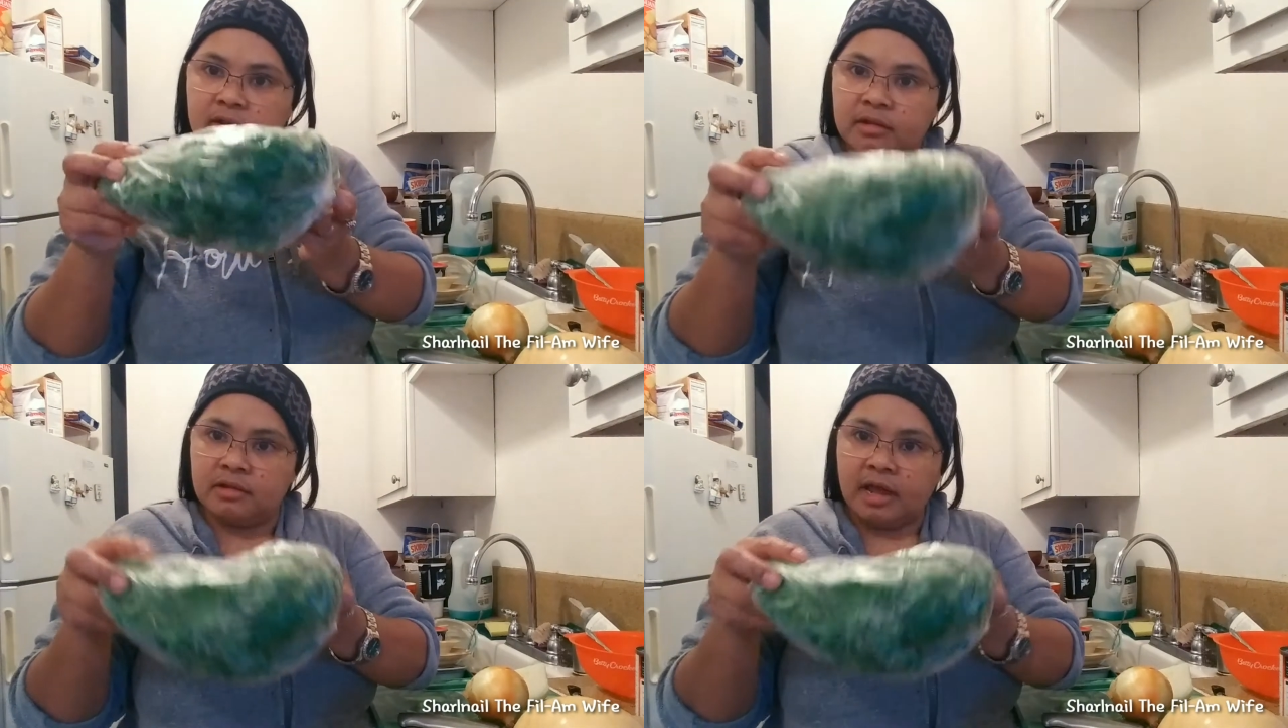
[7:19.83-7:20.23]

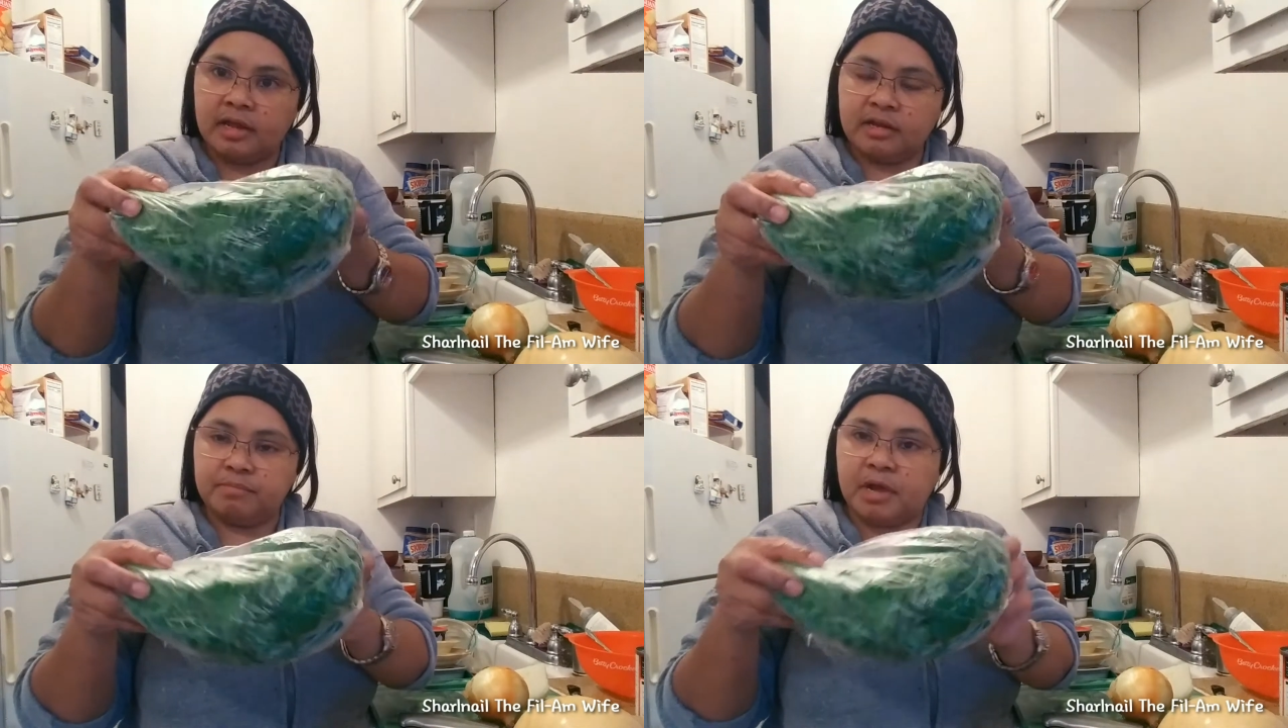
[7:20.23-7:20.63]

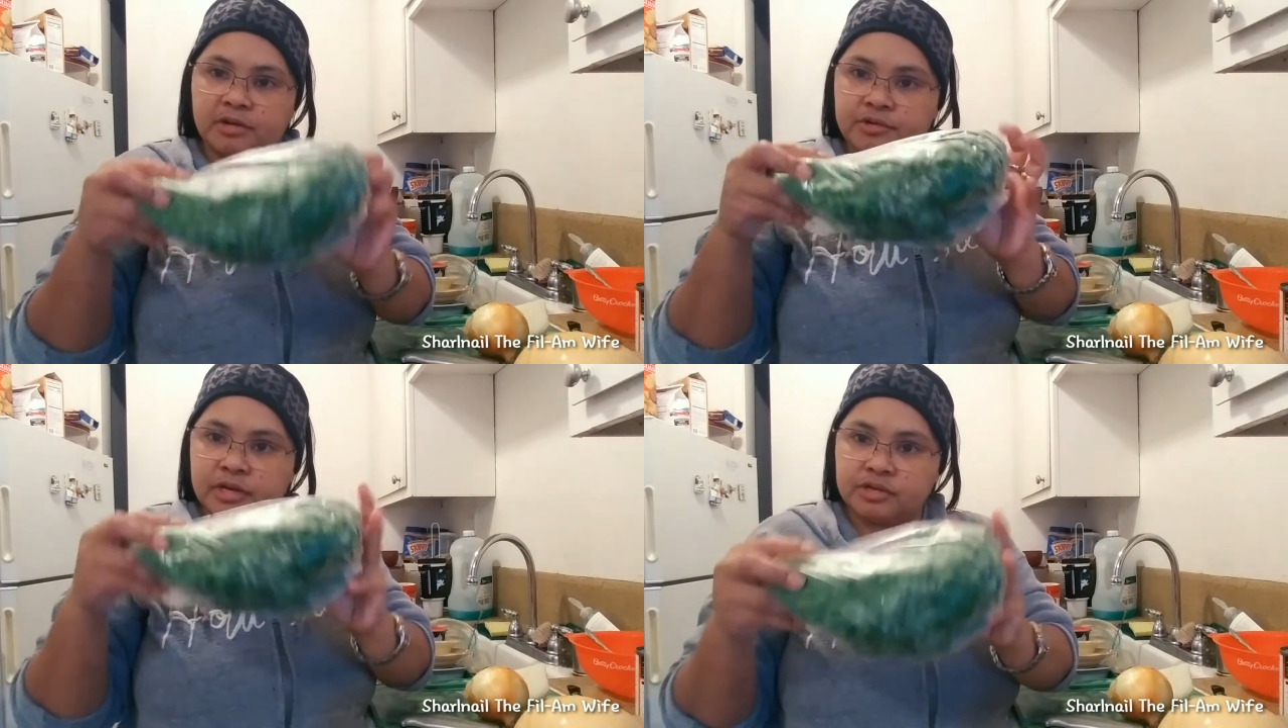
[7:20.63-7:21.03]
like
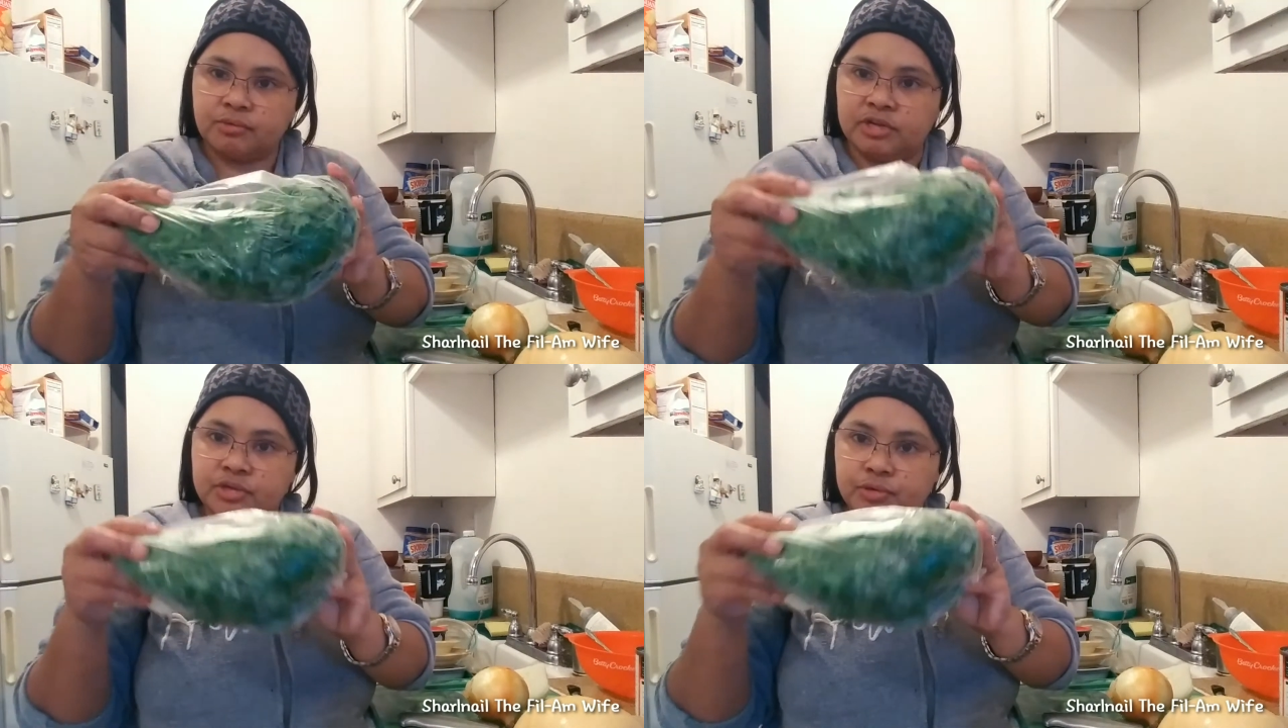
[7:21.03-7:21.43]
butternut
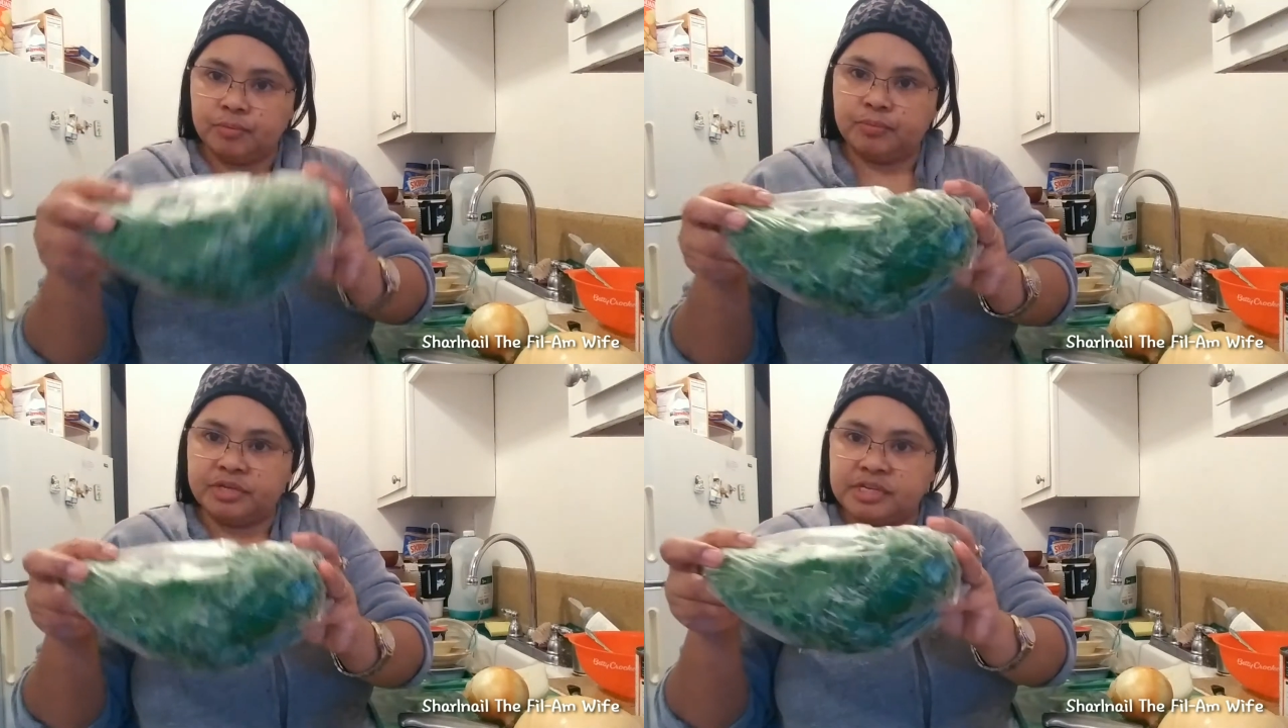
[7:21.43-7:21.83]
squash
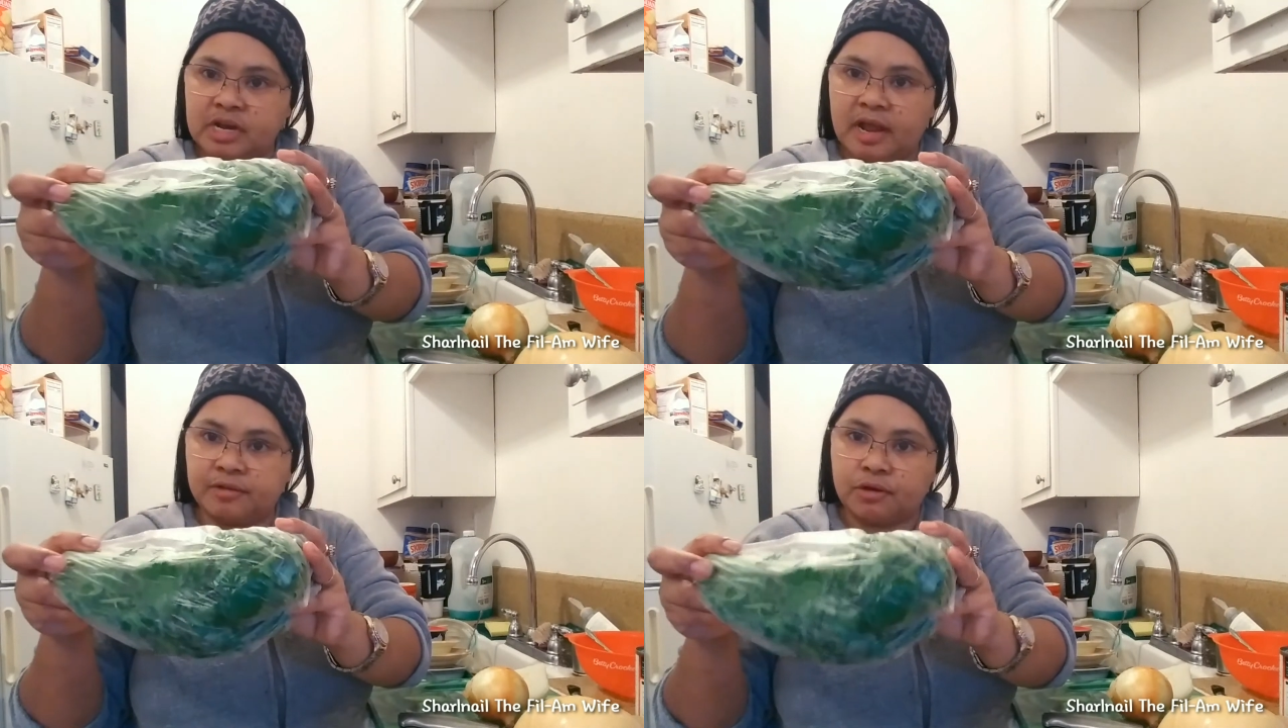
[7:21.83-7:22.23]
soup with
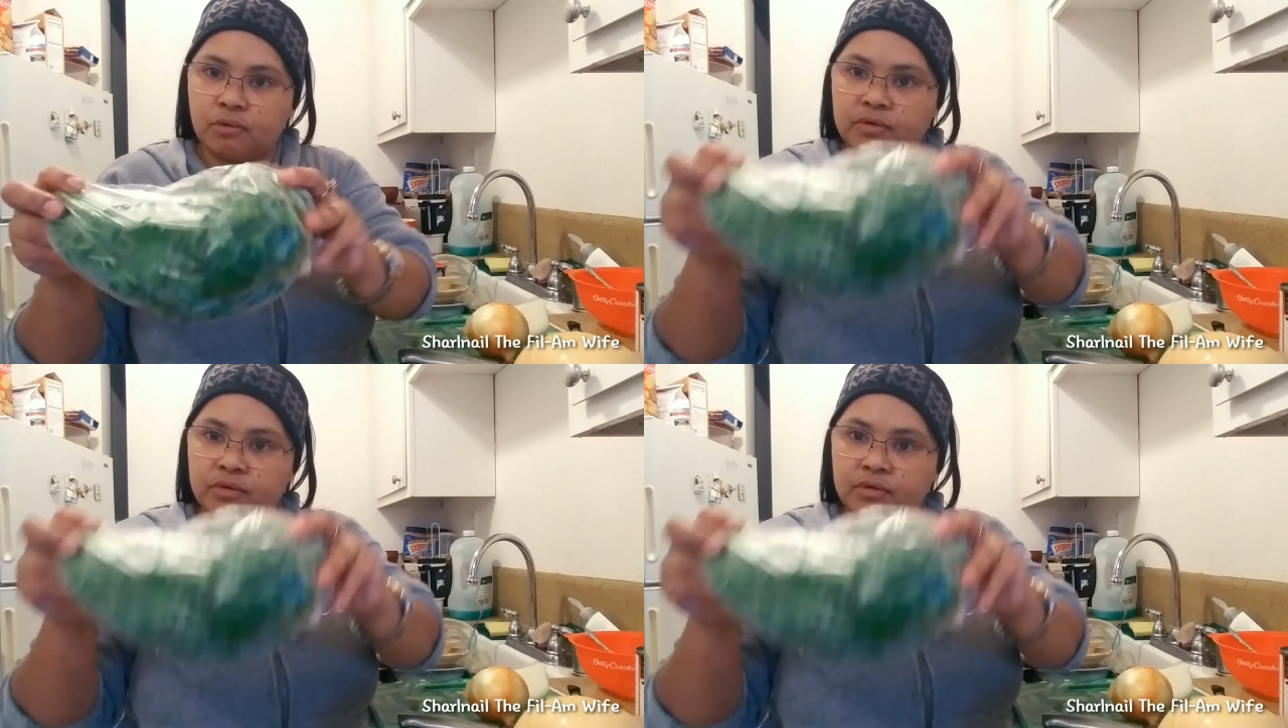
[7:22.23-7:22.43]
cilantro.